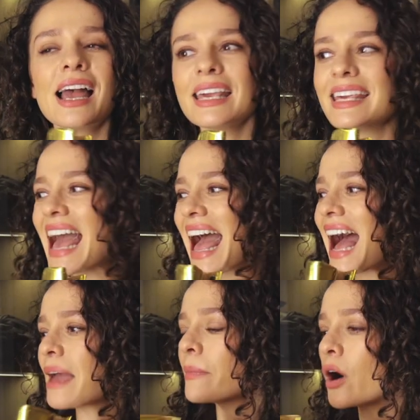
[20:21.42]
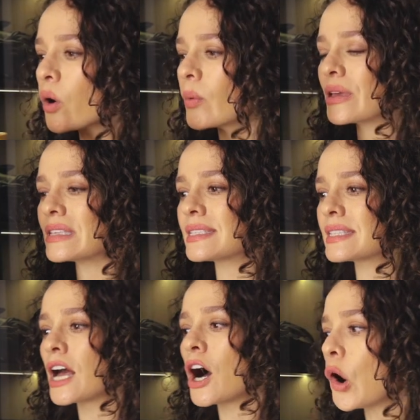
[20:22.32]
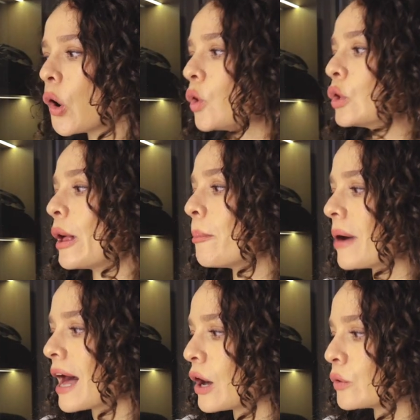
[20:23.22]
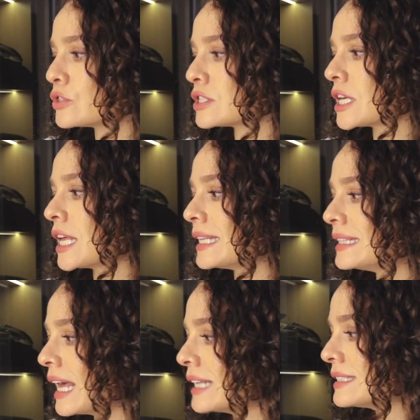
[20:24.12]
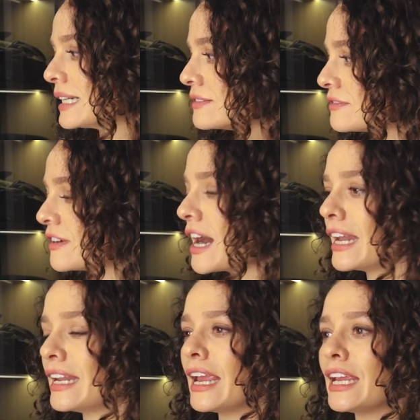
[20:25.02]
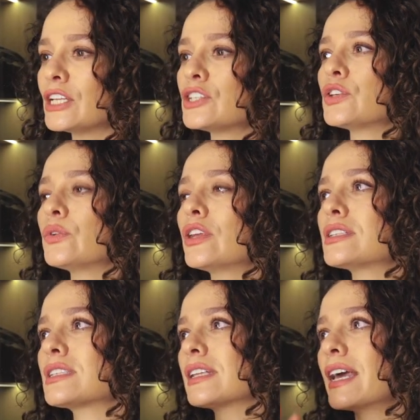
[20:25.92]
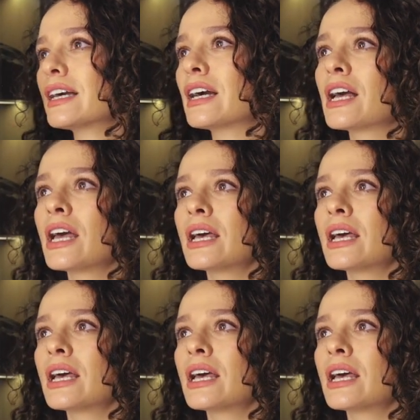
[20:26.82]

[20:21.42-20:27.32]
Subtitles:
yeah, I'm always all about not confining to this like